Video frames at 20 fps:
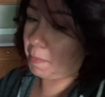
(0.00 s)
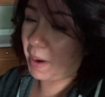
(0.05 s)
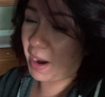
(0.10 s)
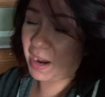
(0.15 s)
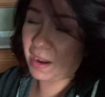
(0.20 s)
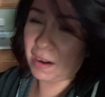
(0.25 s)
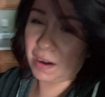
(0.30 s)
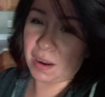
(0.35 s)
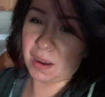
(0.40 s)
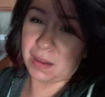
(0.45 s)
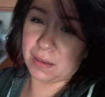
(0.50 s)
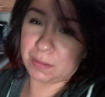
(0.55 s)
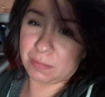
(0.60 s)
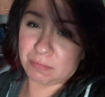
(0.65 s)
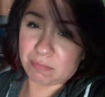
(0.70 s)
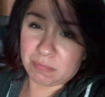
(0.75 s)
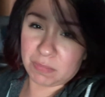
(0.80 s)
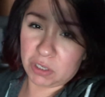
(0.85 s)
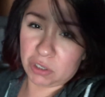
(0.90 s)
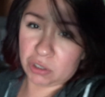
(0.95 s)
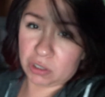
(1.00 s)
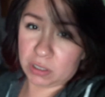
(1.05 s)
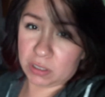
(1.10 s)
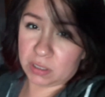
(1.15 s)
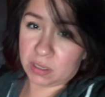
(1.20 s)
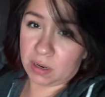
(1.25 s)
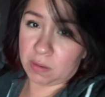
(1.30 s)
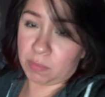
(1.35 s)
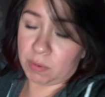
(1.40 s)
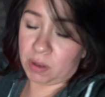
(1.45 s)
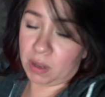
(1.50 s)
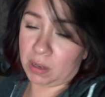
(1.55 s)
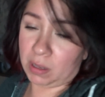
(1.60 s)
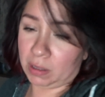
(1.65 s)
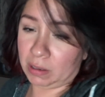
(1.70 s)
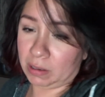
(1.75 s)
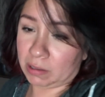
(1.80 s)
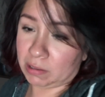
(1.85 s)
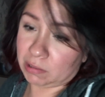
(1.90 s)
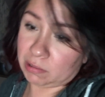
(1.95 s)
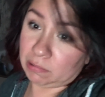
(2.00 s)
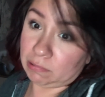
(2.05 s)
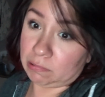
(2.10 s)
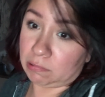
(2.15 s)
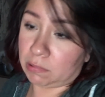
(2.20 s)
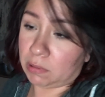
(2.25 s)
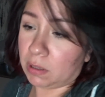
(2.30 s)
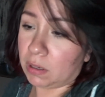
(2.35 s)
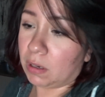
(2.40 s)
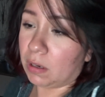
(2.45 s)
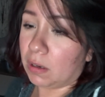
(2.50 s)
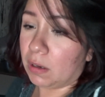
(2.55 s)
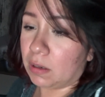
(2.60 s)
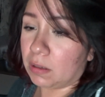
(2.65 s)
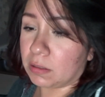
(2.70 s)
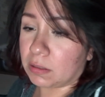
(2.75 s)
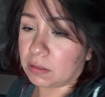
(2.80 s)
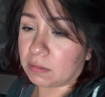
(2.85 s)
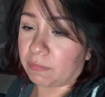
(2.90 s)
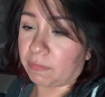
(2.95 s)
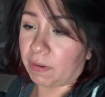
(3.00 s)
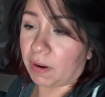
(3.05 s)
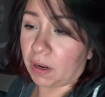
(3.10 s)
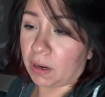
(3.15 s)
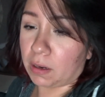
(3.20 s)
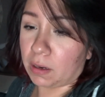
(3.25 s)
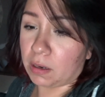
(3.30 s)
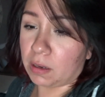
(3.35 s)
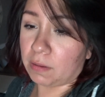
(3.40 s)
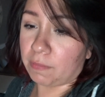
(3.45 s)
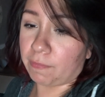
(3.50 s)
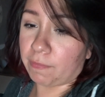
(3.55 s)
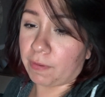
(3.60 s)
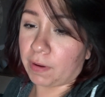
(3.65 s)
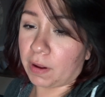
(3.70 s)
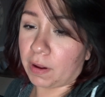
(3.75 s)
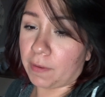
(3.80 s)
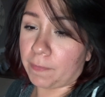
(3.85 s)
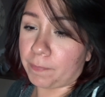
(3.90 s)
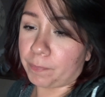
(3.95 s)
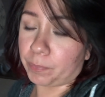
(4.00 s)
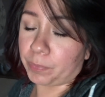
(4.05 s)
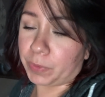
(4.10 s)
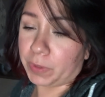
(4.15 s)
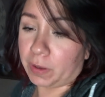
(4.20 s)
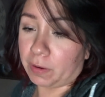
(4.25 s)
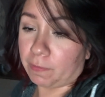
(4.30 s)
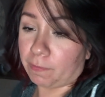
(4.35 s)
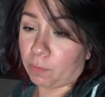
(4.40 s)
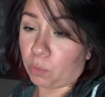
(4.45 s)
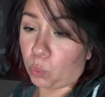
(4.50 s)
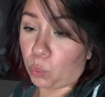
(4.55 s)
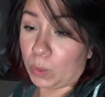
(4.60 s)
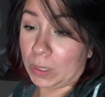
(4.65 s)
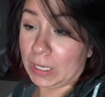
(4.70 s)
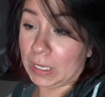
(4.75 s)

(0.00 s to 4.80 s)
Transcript: Mike and I usually stay up a lot later, so it's fine if uh, if we